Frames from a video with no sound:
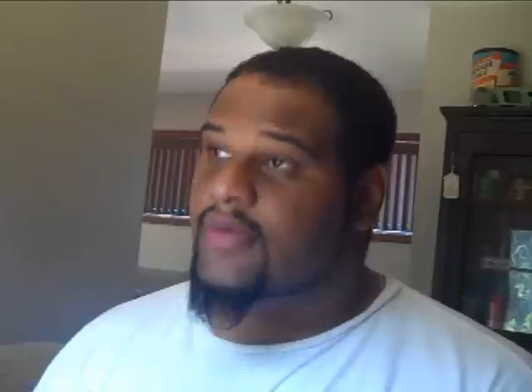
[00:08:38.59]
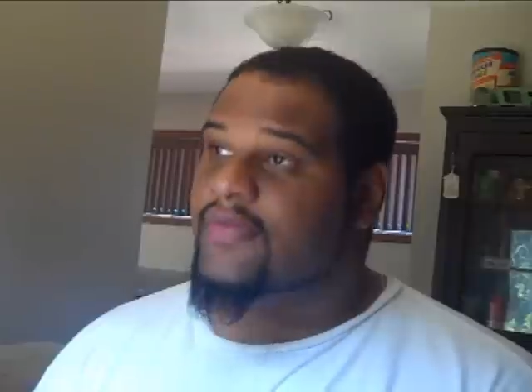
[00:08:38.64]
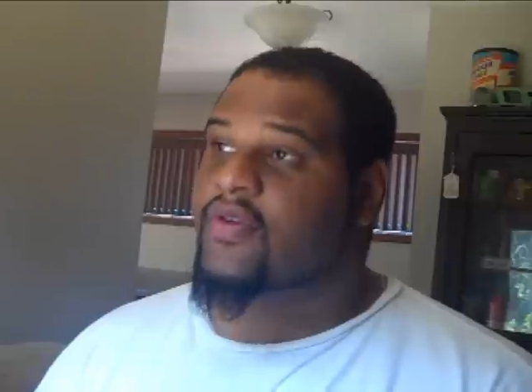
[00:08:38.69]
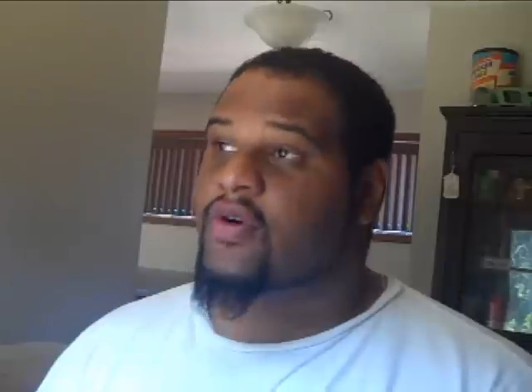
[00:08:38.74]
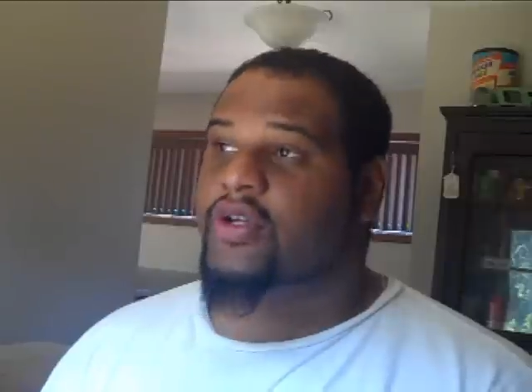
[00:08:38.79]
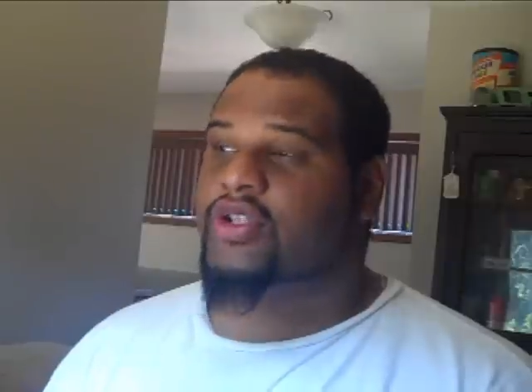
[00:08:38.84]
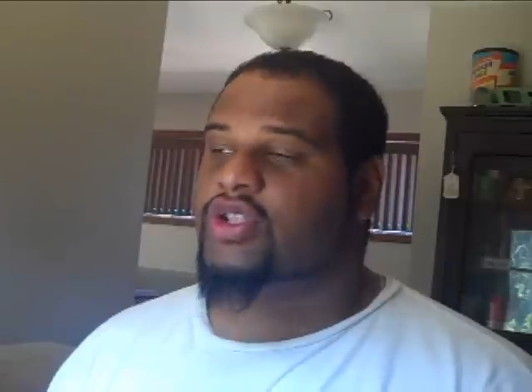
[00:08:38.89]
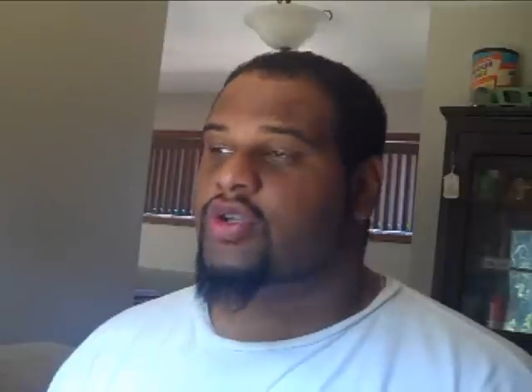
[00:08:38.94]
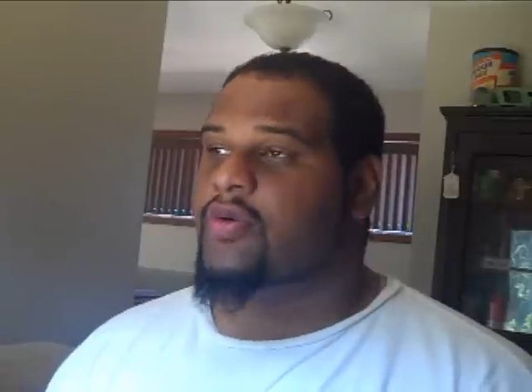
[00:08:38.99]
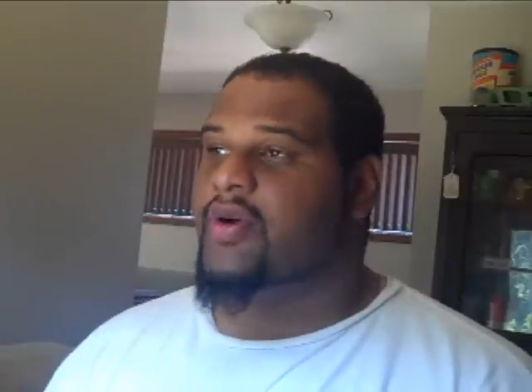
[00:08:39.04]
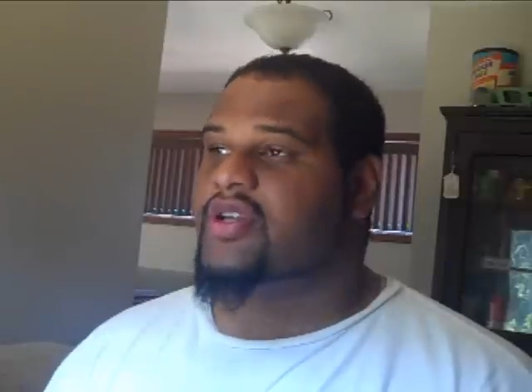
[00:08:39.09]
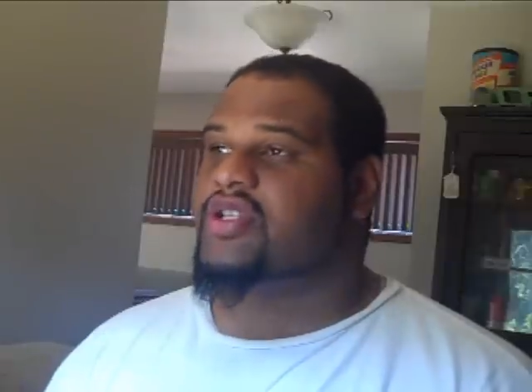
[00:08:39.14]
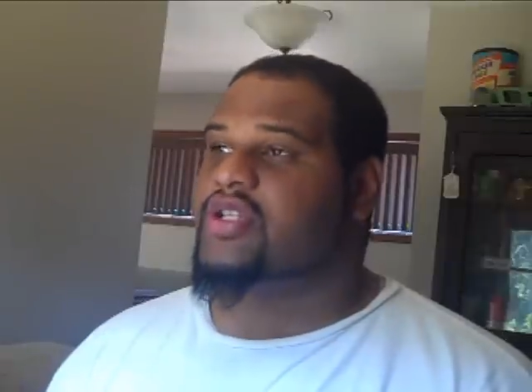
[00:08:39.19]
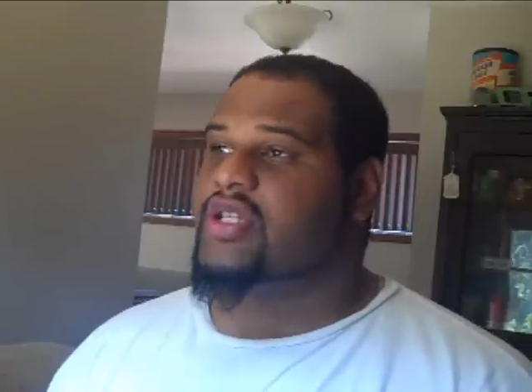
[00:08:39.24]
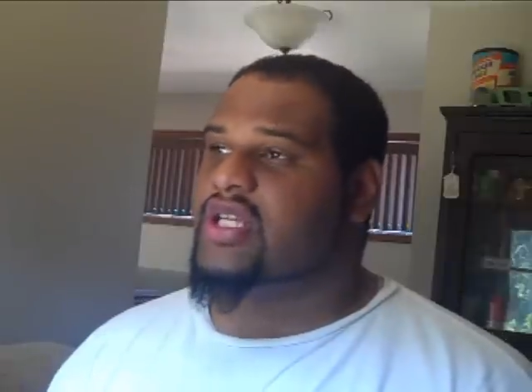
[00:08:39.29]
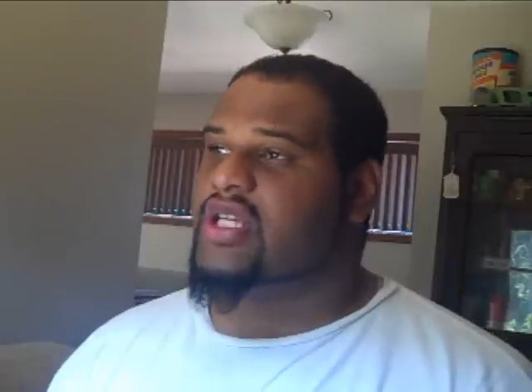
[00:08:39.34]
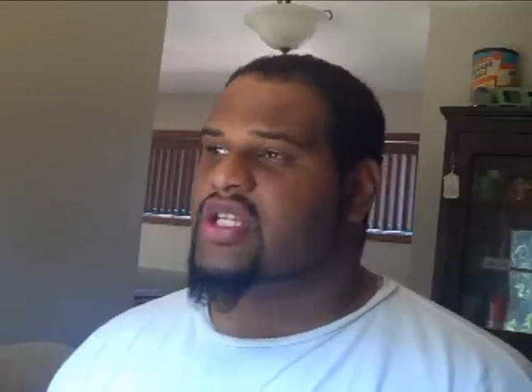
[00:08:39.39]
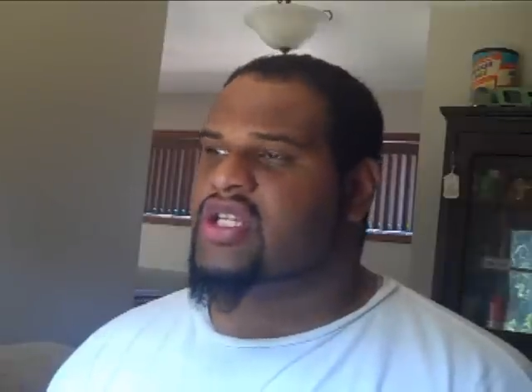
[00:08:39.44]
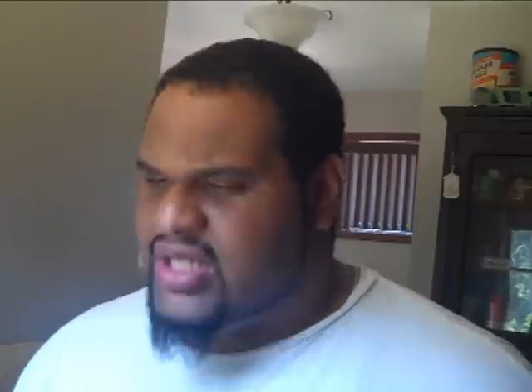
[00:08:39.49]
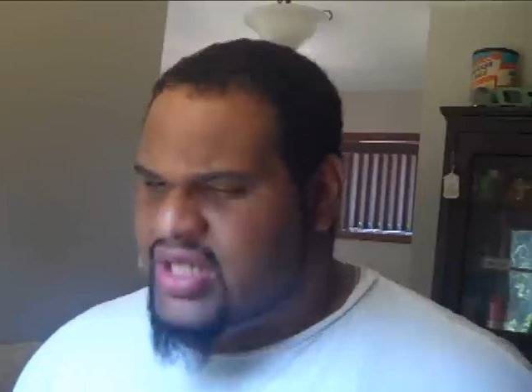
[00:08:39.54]
Of course, the
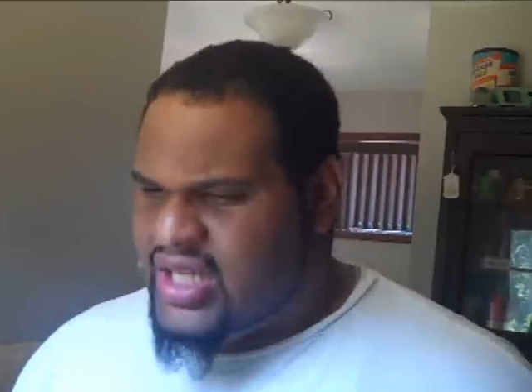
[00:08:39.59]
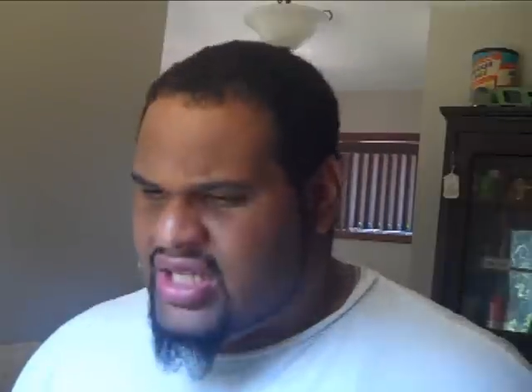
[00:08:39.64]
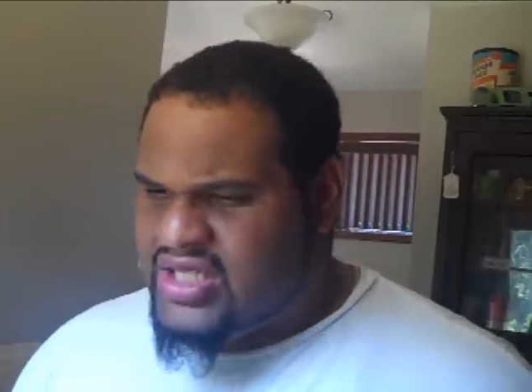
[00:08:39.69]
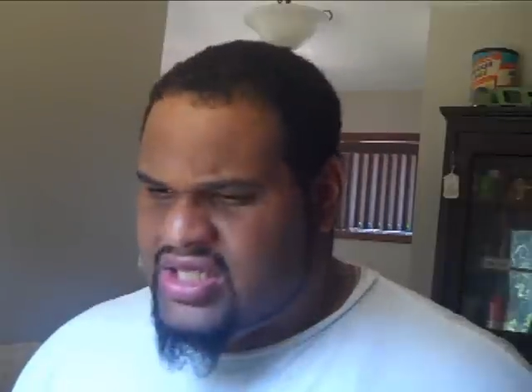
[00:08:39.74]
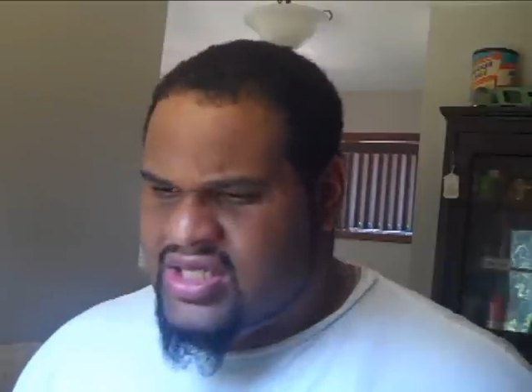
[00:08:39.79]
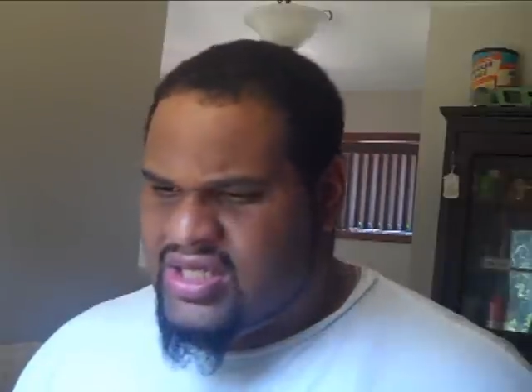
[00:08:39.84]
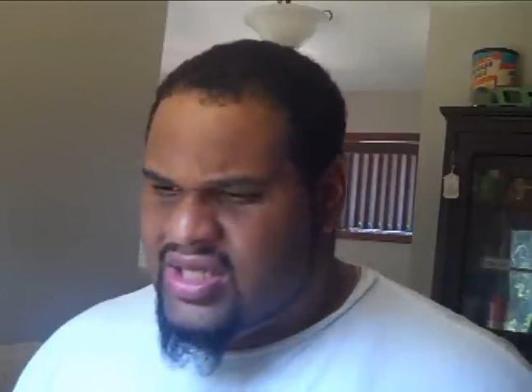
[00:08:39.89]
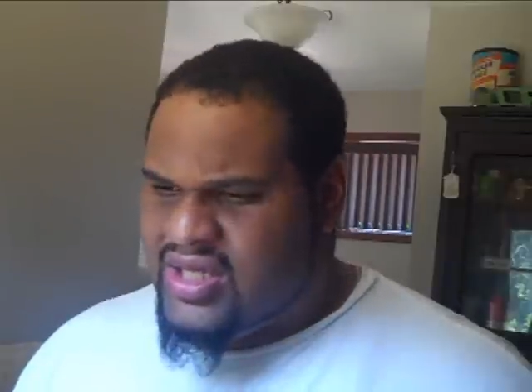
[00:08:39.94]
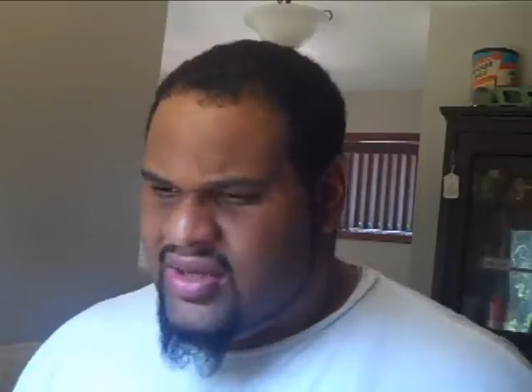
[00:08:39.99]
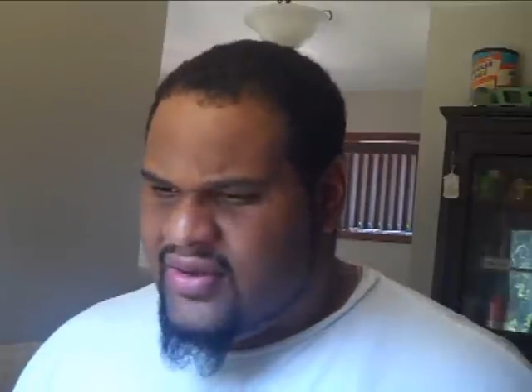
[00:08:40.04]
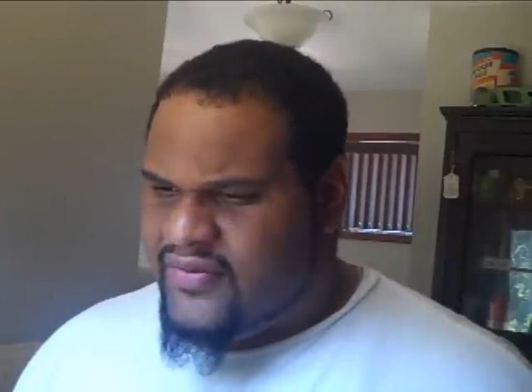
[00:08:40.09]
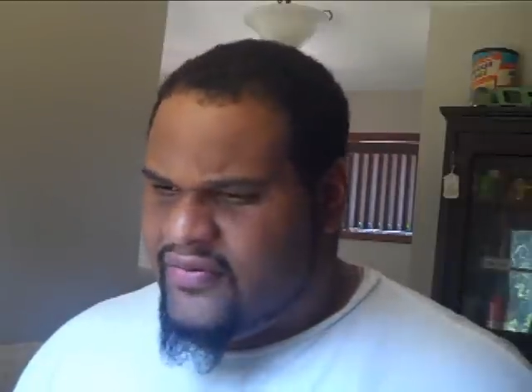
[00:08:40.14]
question is, does